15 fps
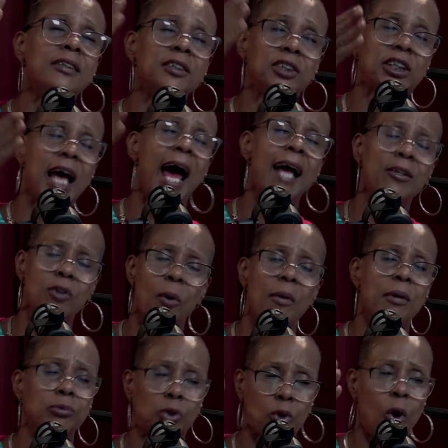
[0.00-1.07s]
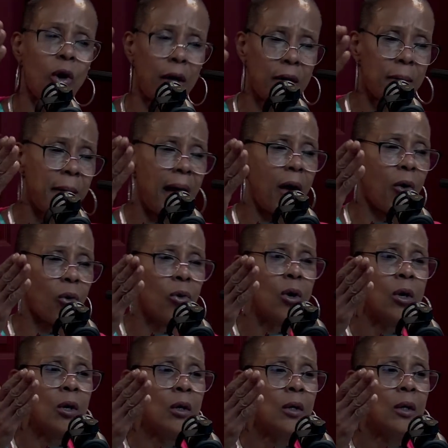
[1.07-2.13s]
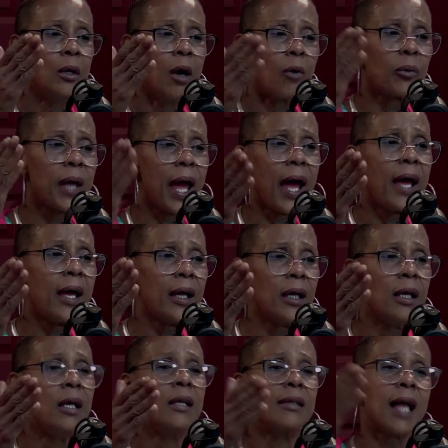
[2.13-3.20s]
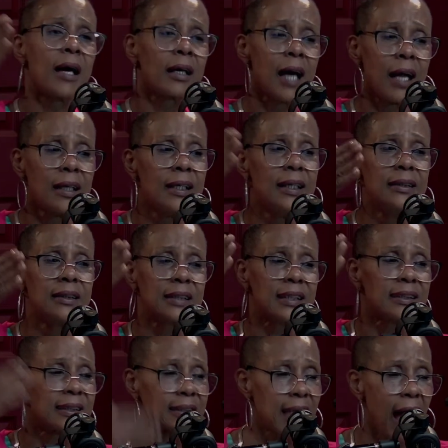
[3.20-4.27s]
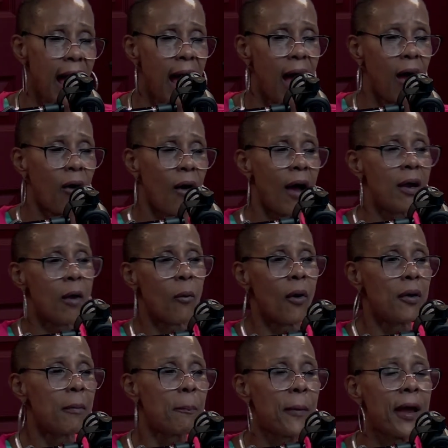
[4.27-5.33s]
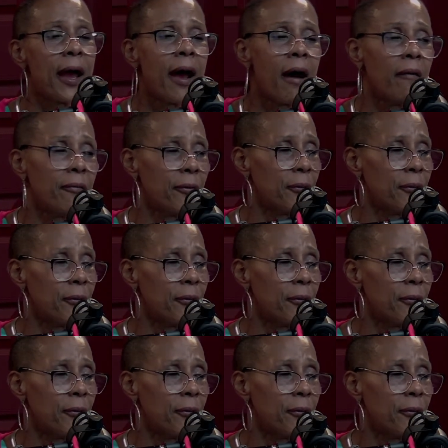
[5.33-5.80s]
the chat know what I'm talking about, okay? That color is in style, and I want a pair of them.